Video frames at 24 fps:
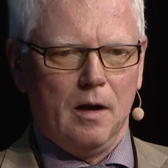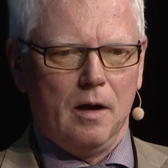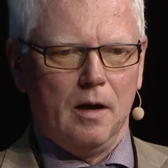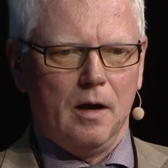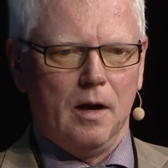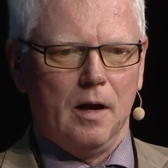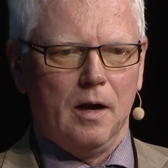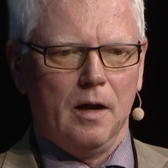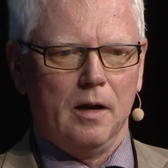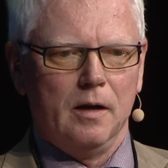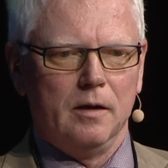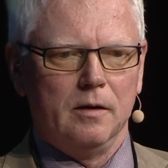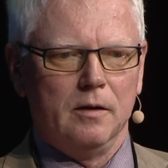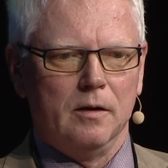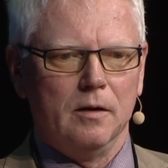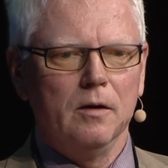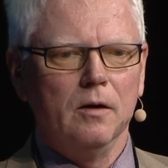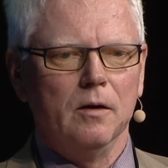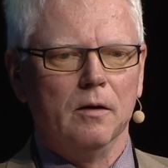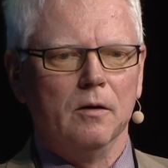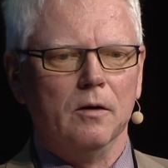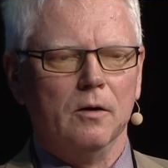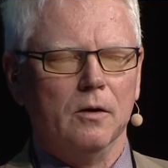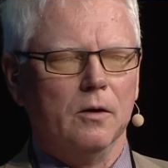And
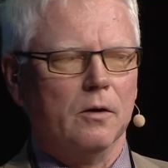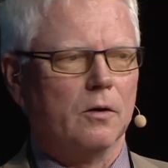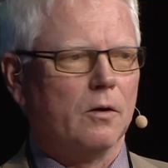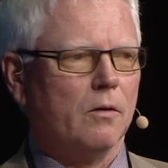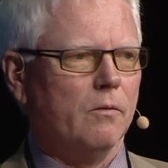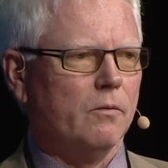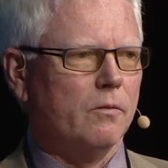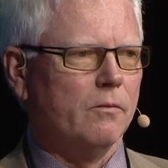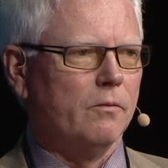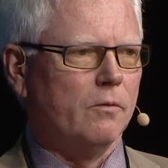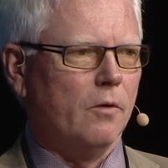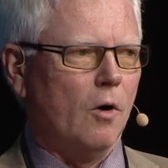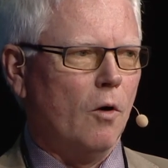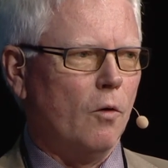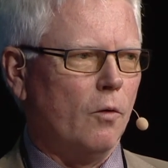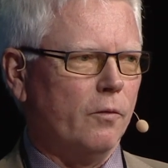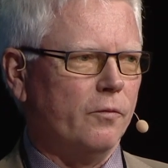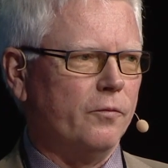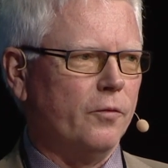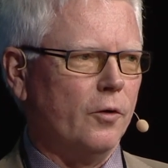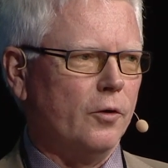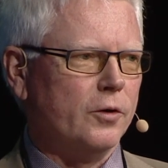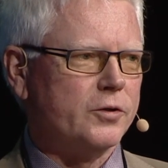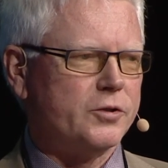our
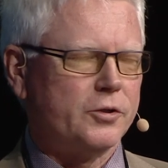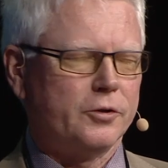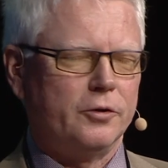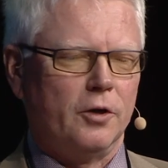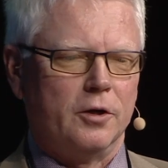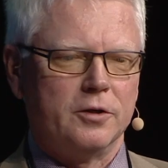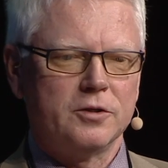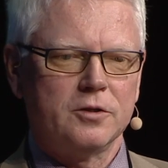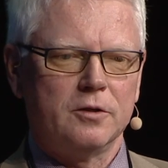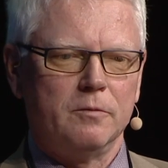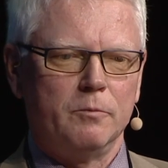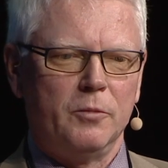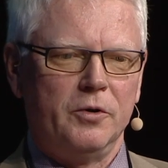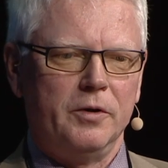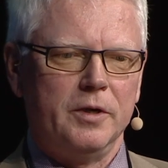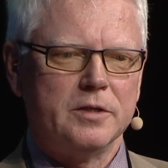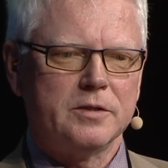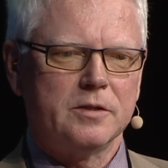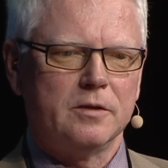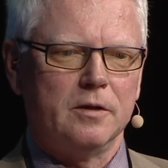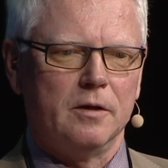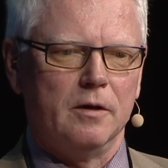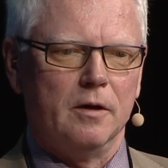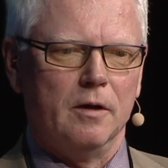first customer is
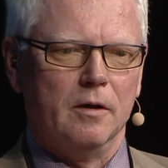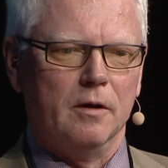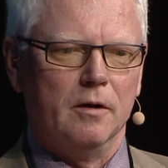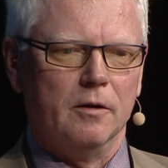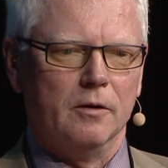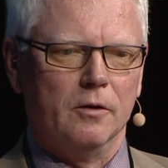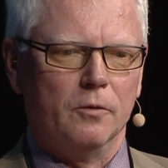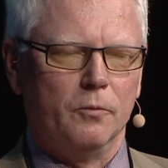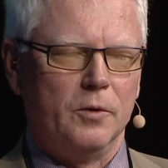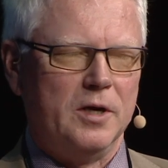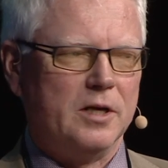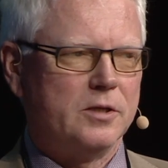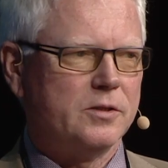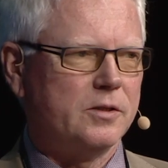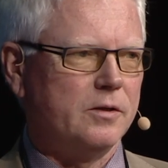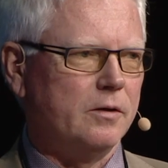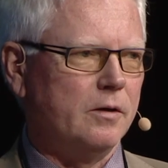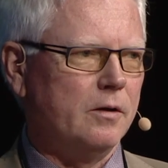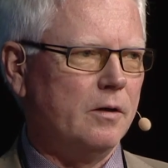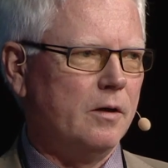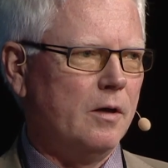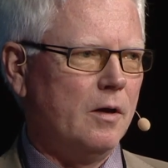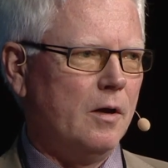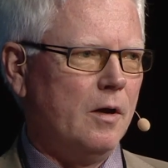the
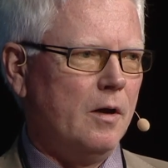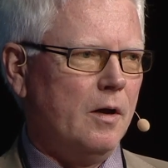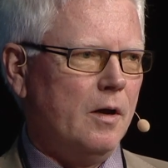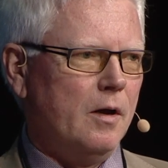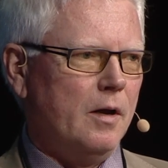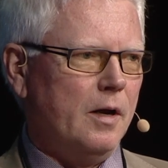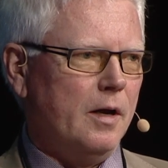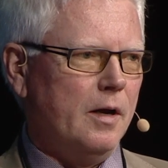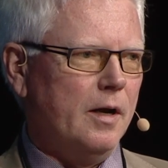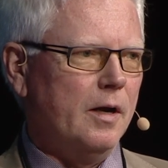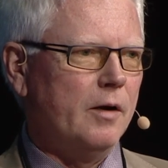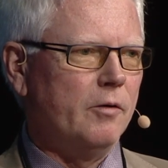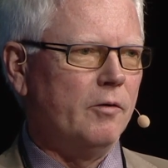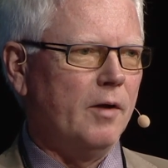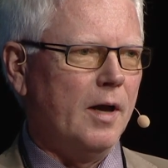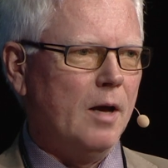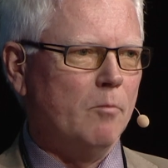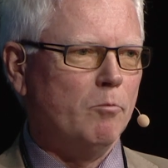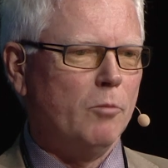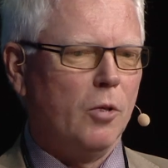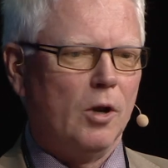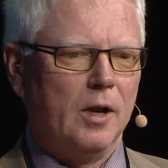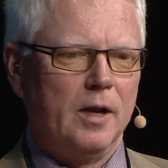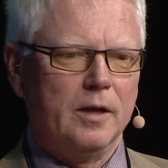Norwegian Air
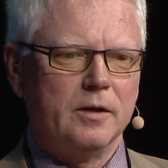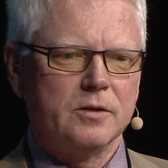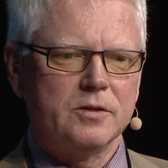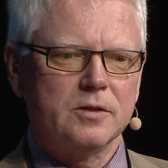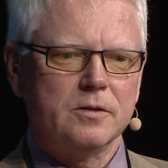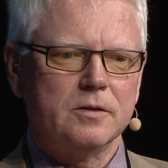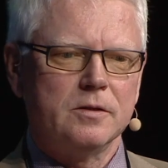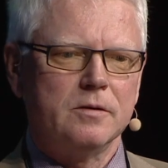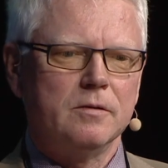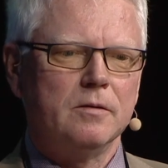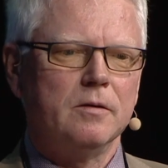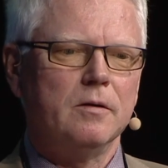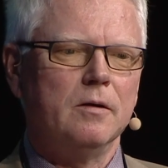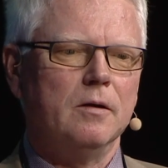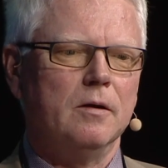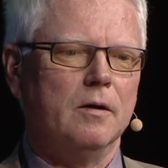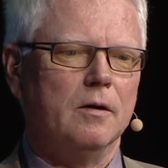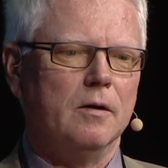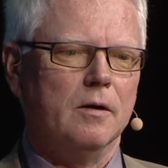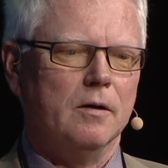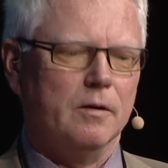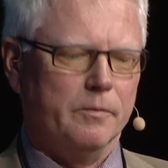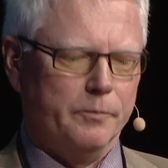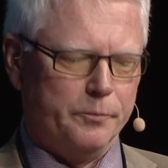Ambulance,
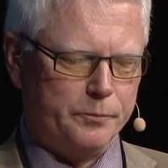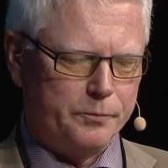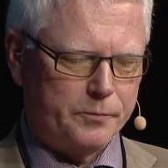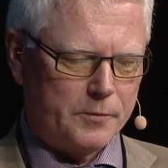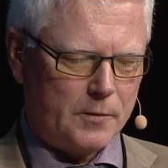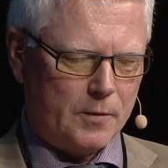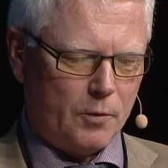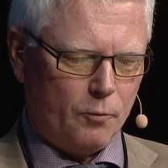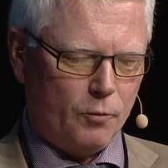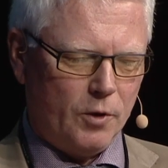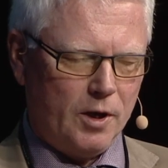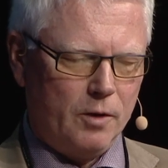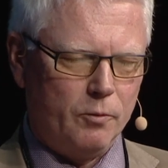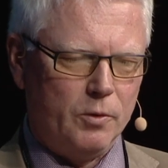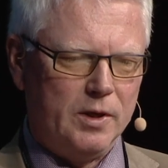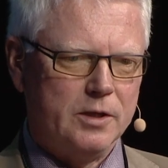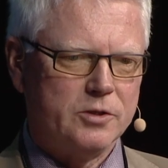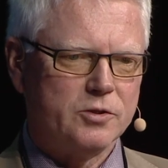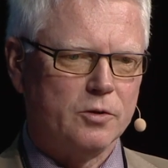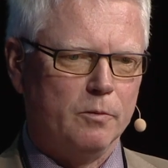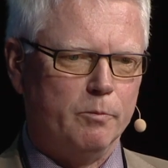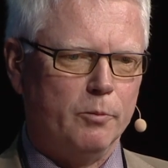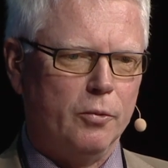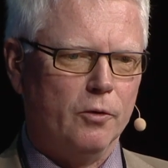where we
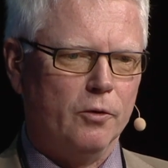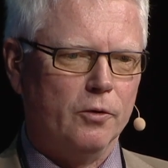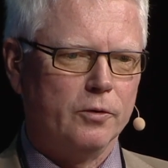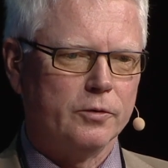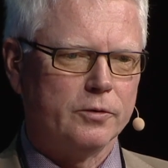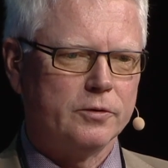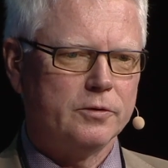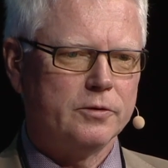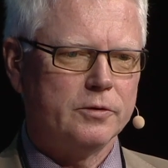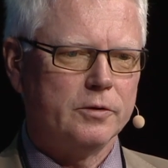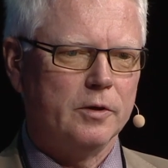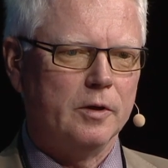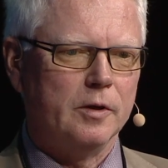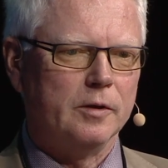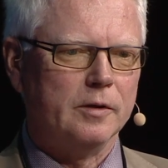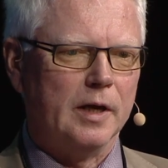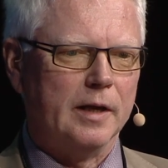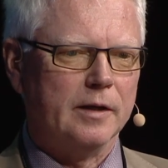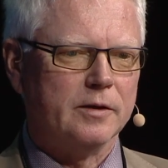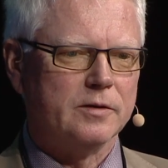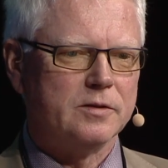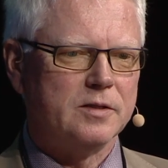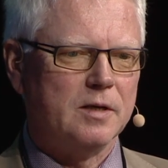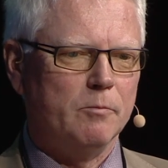support
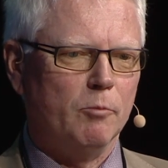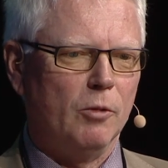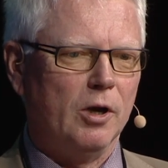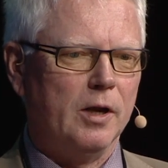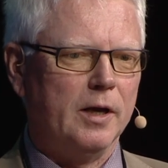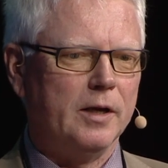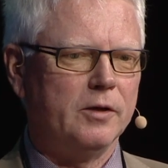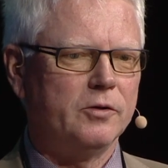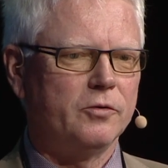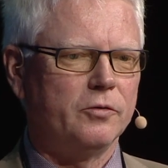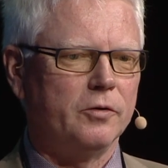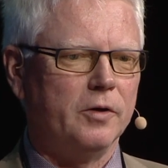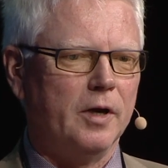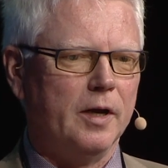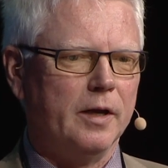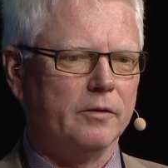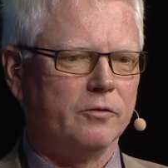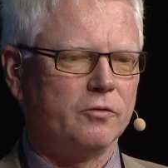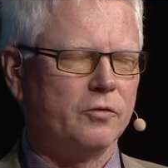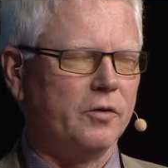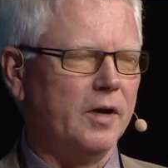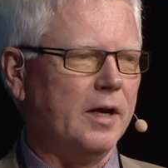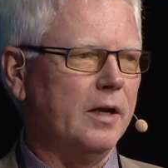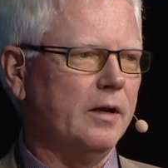then simulator and
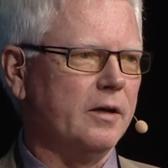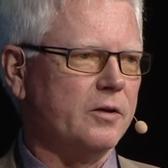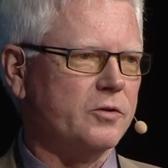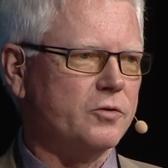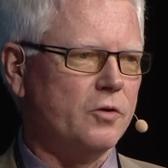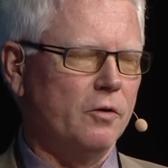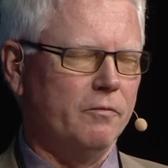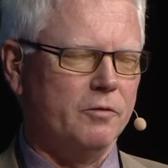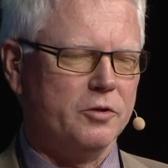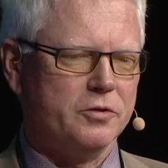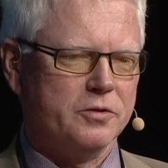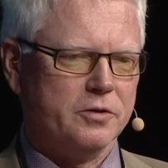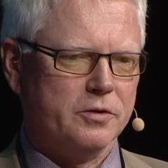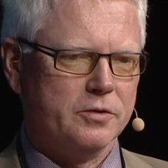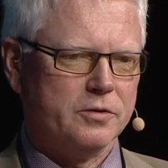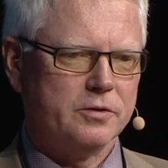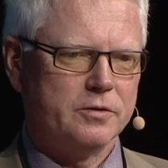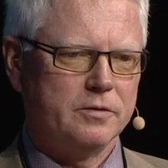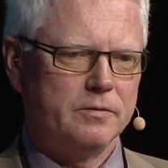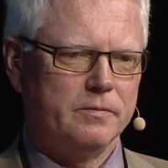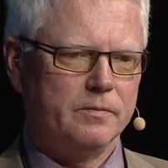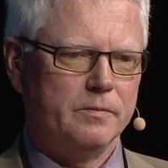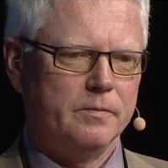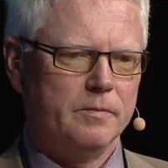training services.
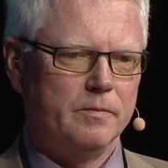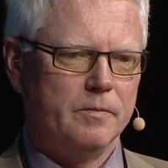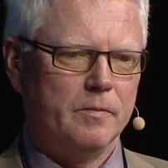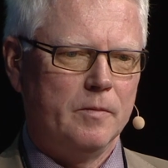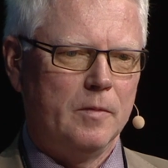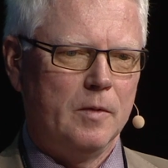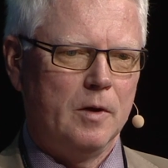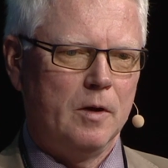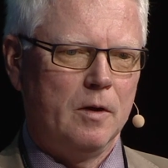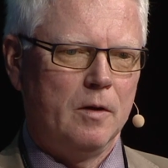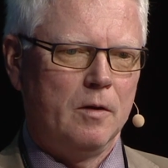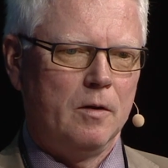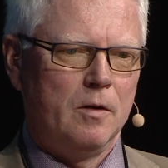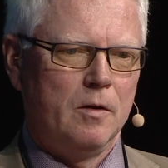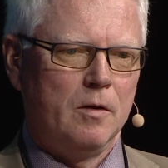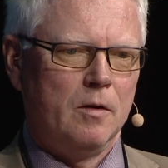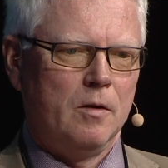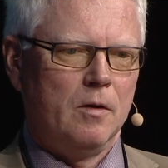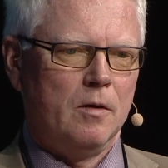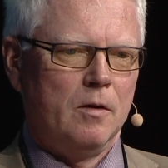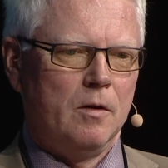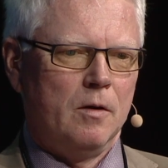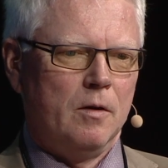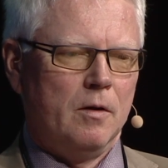
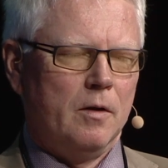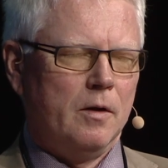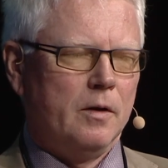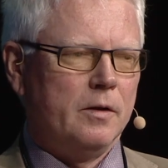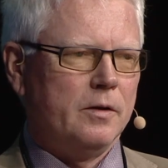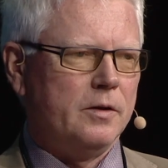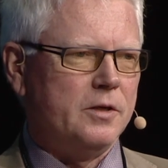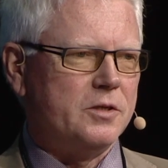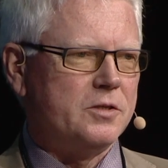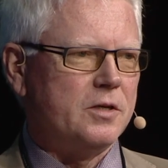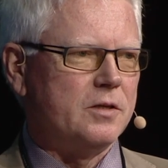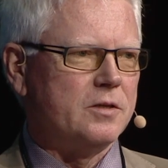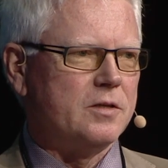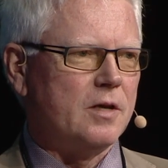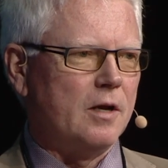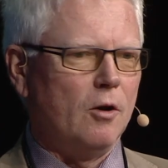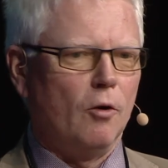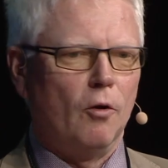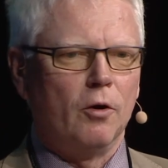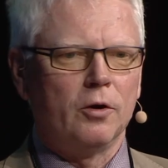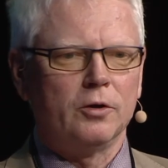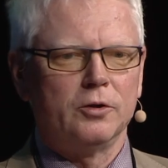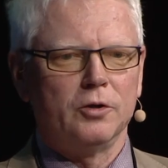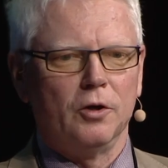This is a
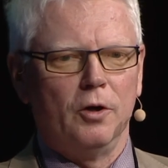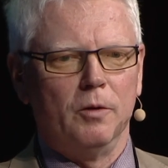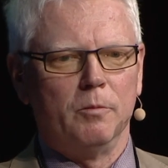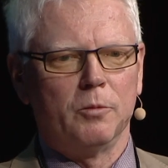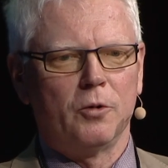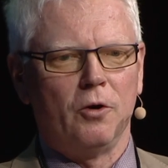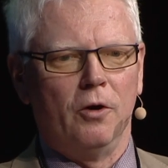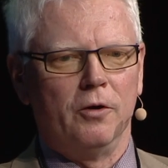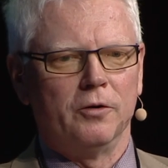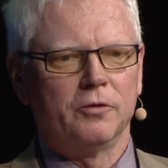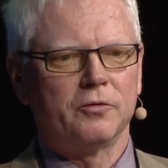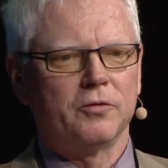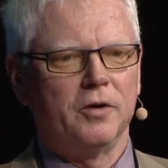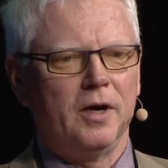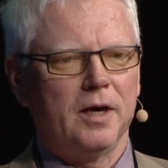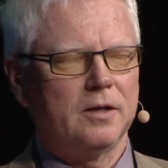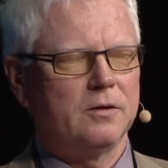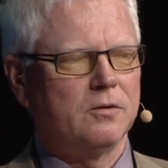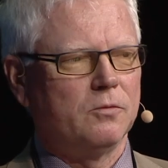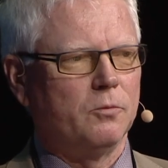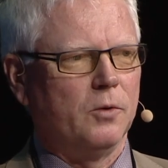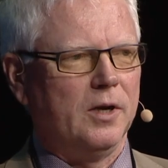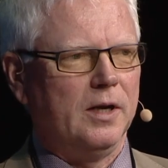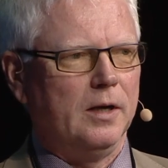long-term
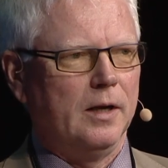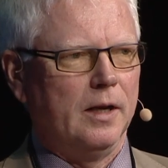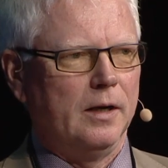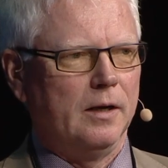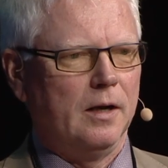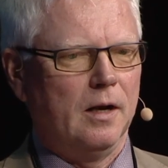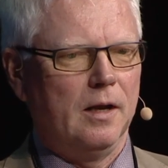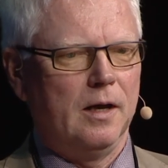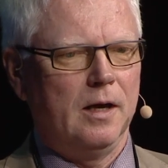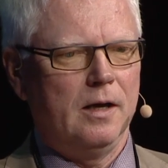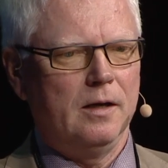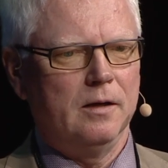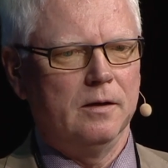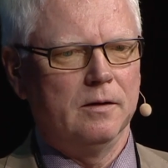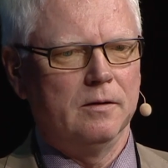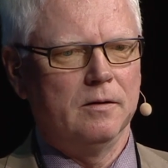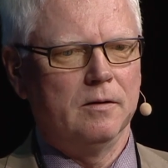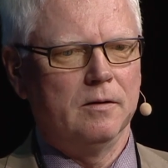contract with NLA,